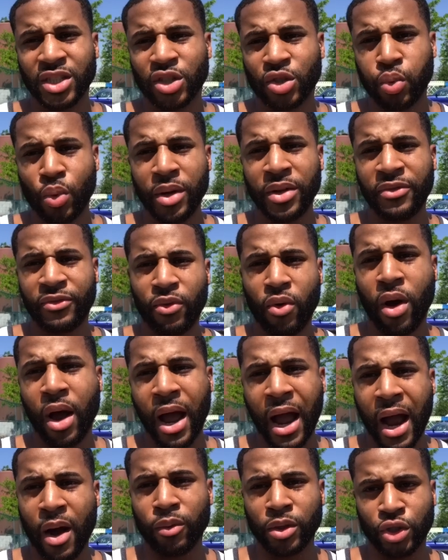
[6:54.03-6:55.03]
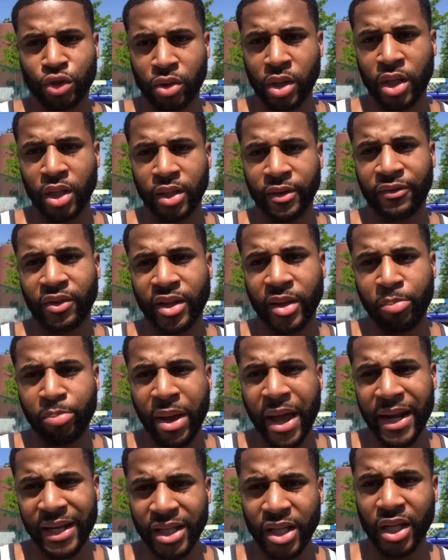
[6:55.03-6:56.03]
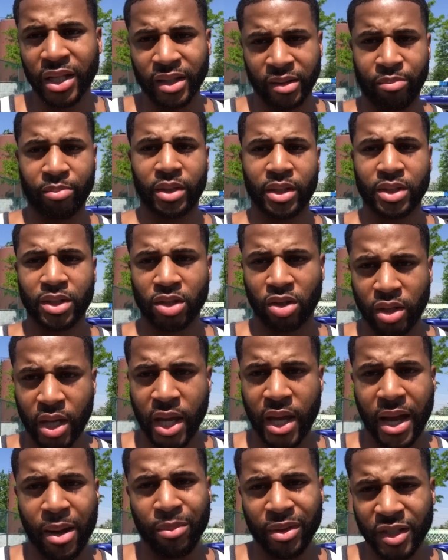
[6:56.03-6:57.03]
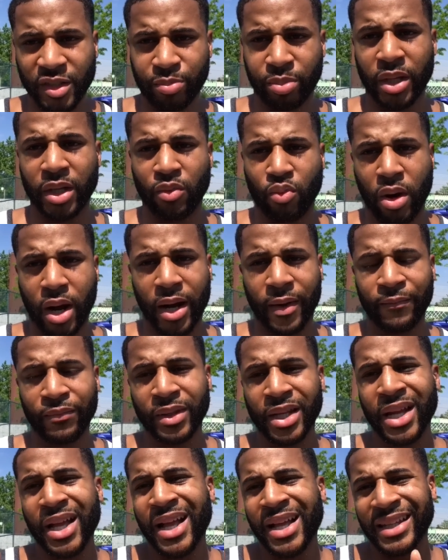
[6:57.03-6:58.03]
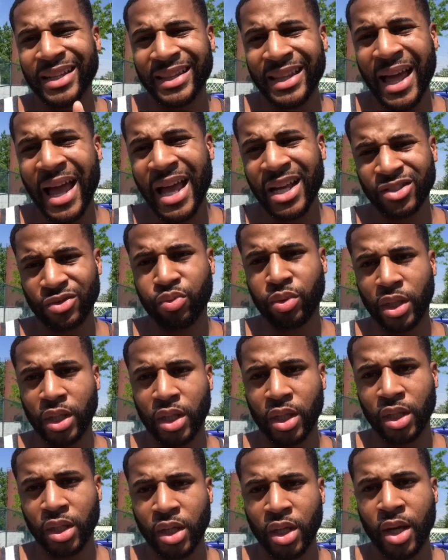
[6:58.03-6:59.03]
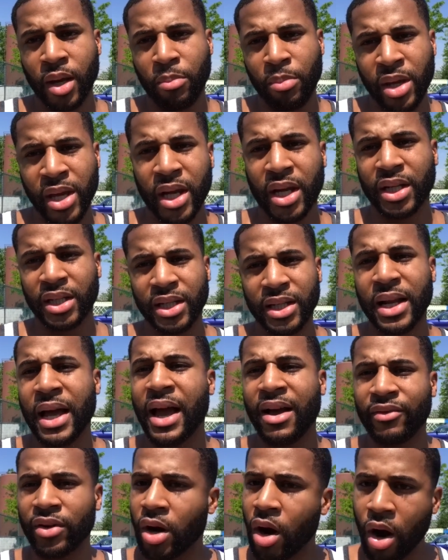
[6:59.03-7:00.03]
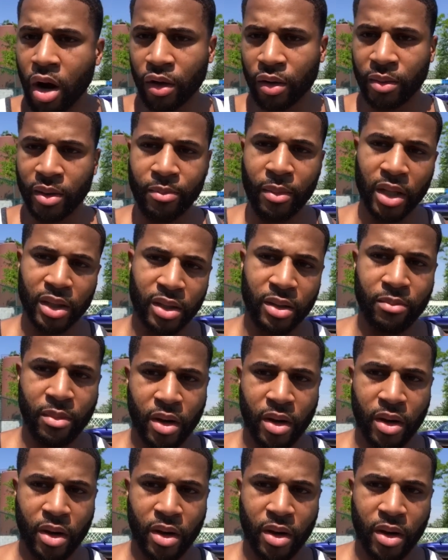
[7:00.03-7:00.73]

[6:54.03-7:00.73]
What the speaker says: is 24-hour training for the Petty Olympics, okay? I'm gonna explain why. Last week, me and Kadena having an argument about the